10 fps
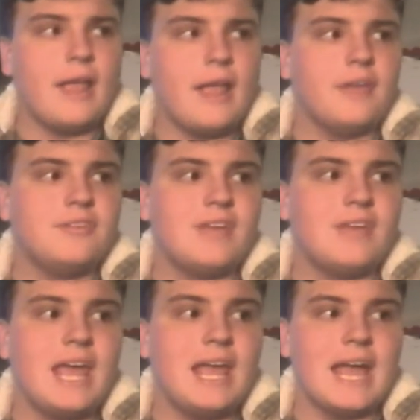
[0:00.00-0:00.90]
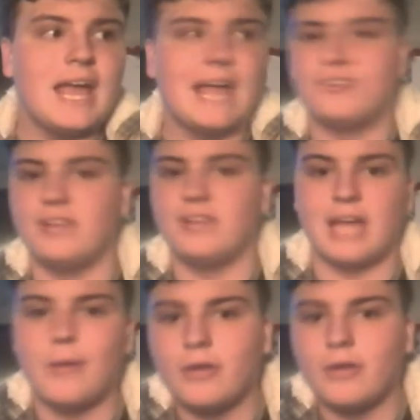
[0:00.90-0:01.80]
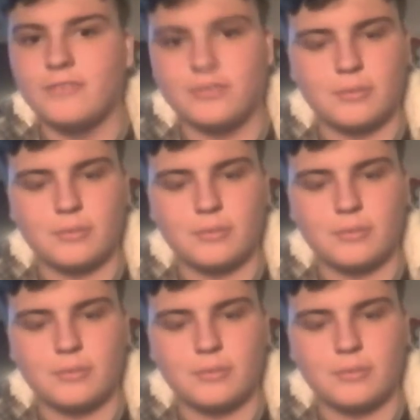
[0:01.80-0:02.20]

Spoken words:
And today I actually got one for